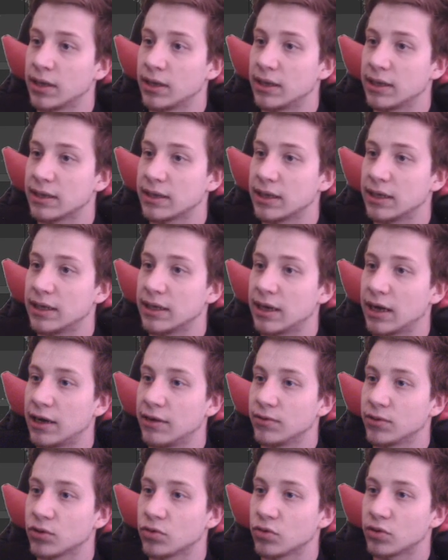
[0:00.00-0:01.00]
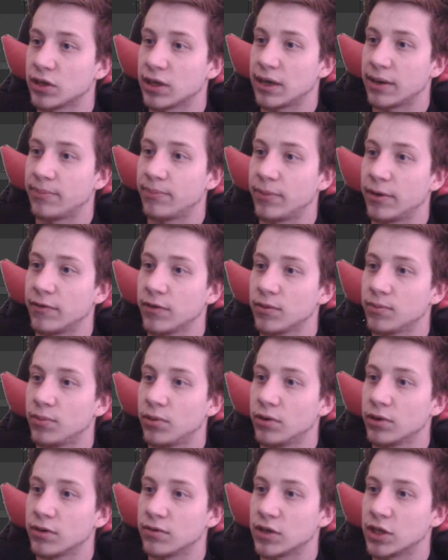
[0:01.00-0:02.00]
Let's say that I want to set up pivot
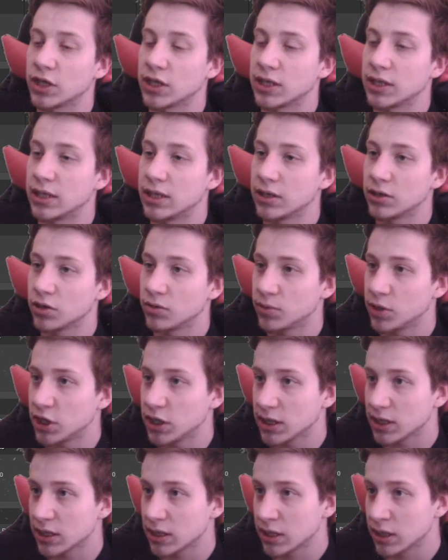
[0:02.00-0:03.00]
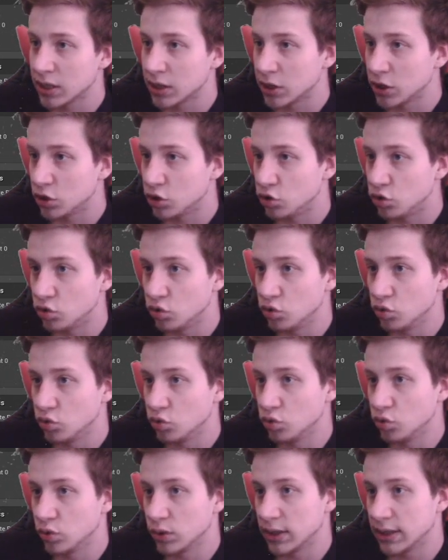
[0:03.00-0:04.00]
point, which is this object,
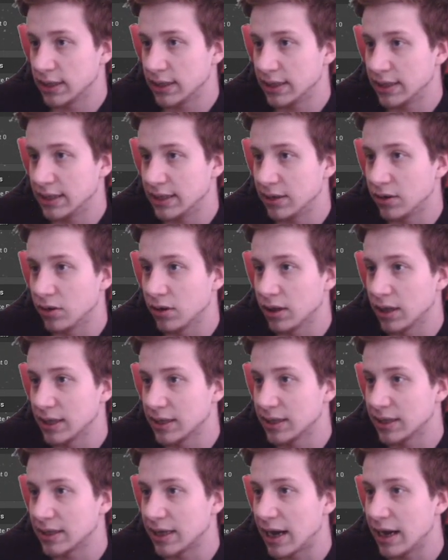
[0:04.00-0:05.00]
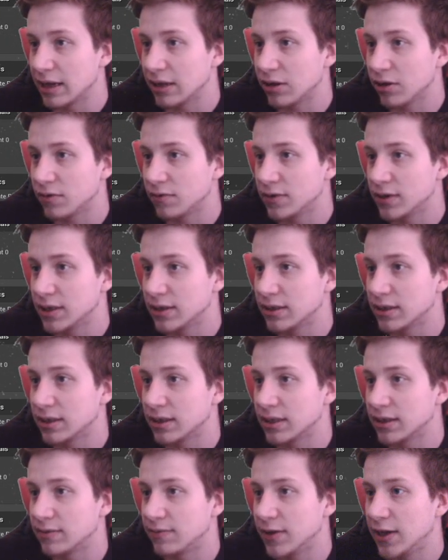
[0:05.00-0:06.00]
to the only side of this
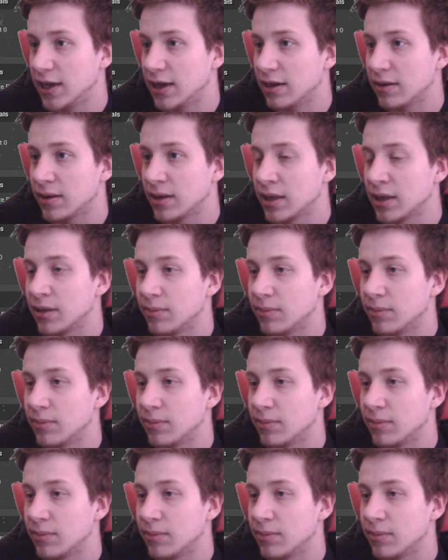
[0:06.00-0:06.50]
sphere.